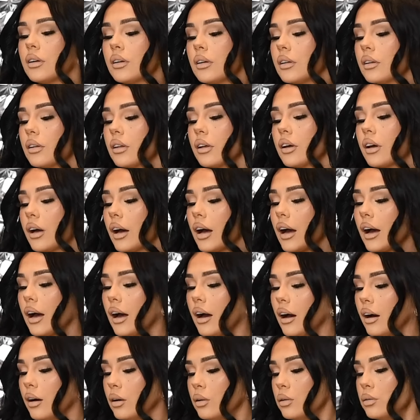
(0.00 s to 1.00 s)
the
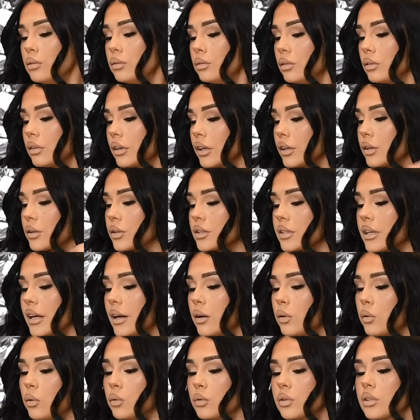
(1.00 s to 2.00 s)
curl, and you'll see it
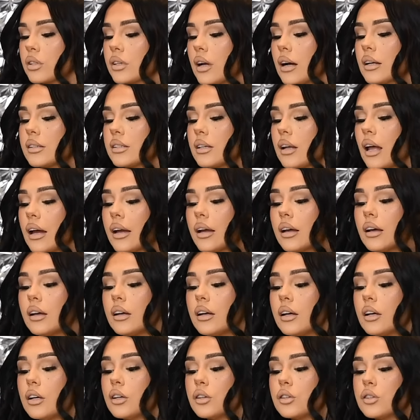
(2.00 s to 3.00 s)
all start to like
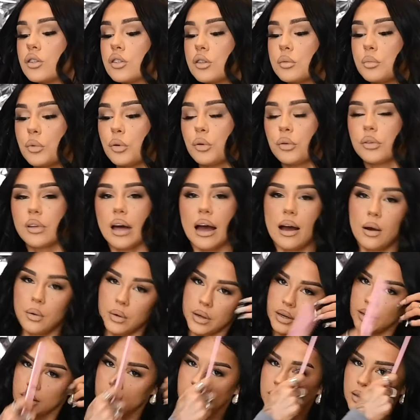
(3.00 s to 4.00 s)
smooth out
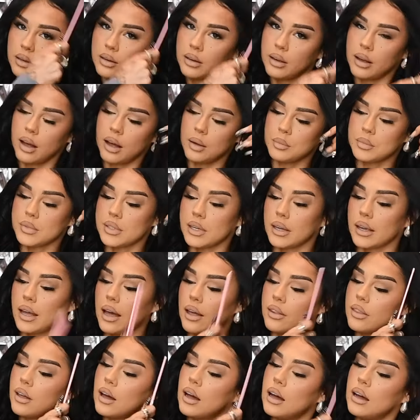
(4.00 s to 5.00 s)
and come
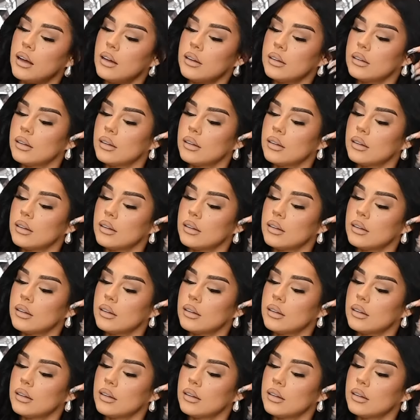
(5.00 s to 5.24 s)
together.